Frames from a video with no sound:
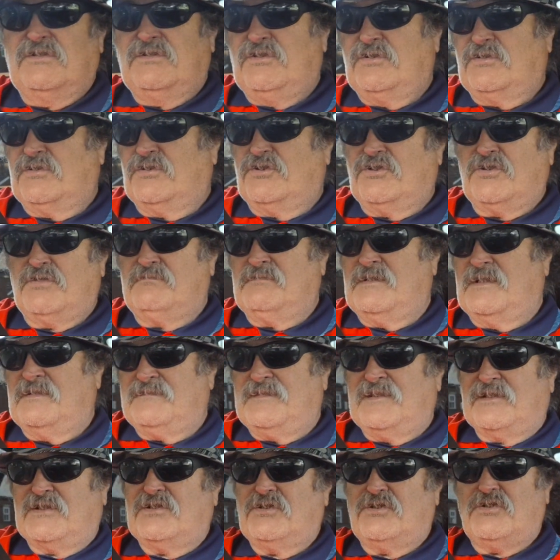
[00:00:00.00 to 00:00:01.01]
You can come
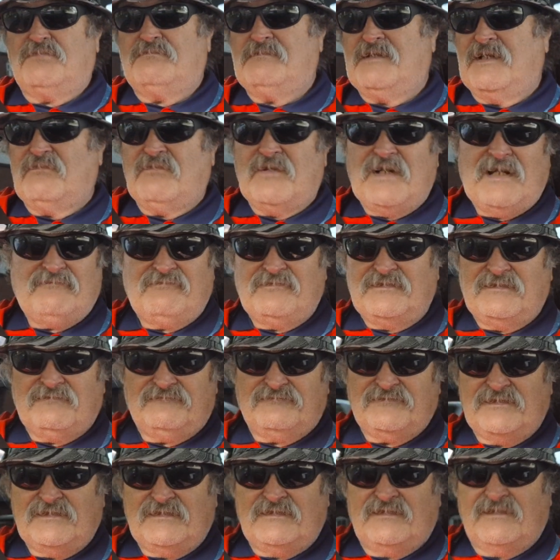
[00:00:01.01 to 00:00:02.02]
round, they can come round whenever they
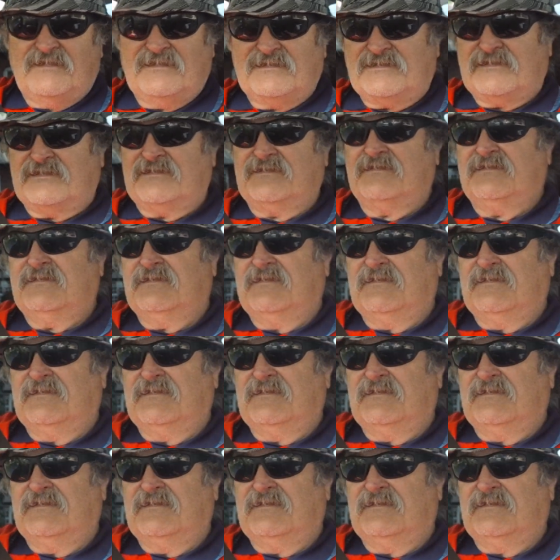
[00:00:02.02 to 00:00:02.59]
feel like it.